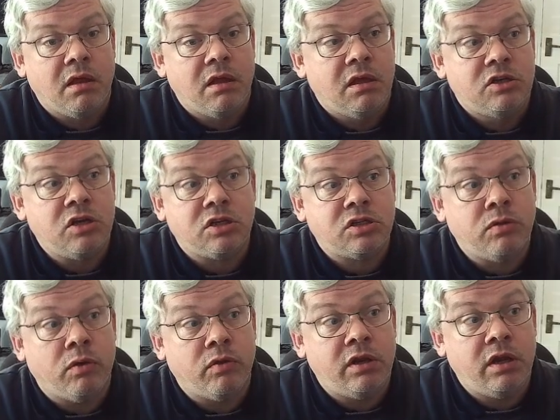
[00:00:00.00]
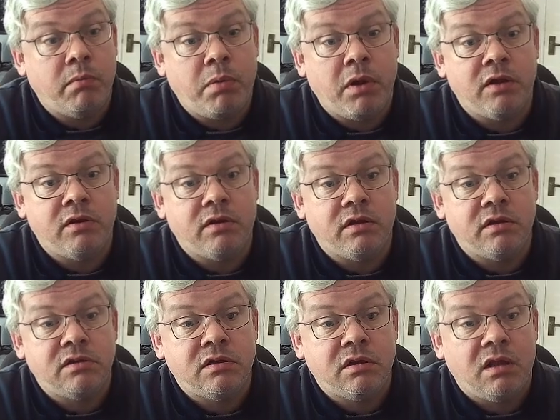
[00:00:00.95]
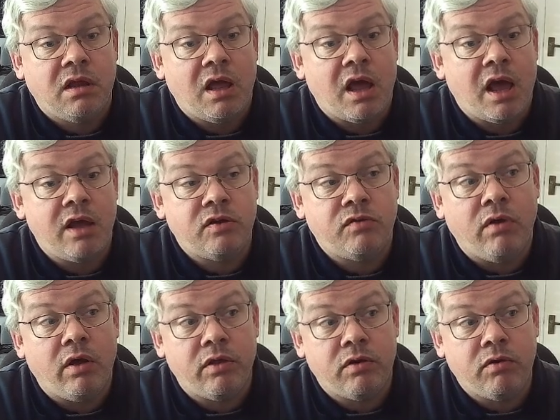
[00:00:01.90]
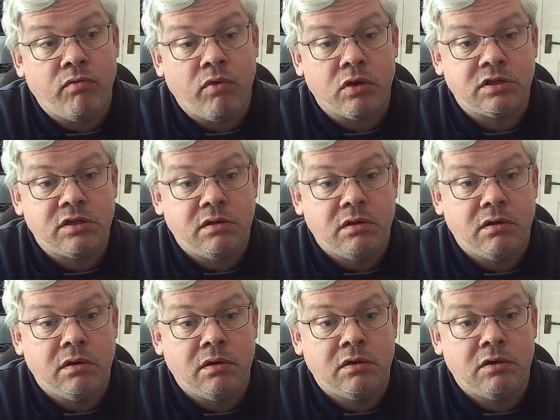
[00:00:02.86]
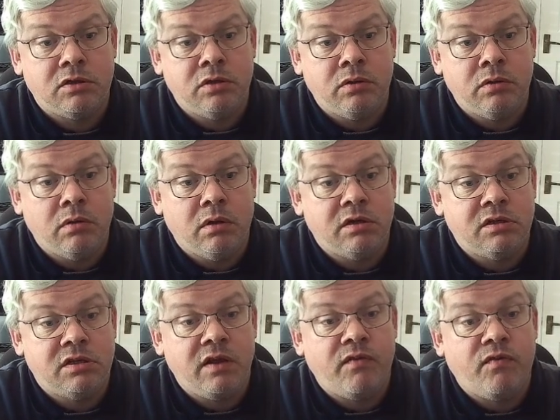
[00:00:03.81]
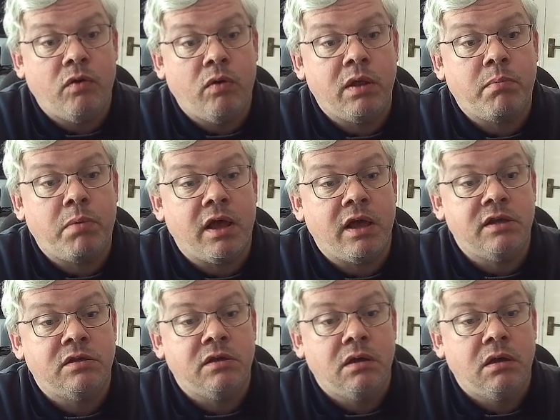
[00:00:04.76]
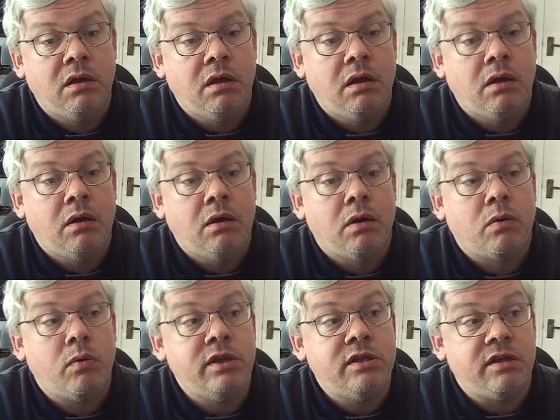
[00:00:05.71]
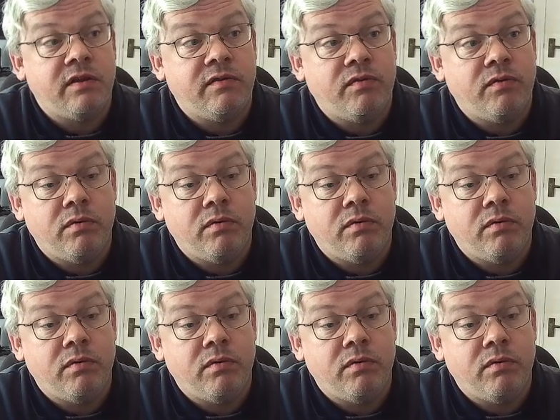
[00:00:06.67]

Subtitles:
just thought that he had blundered, and rather than rook to d4 he played queen d4.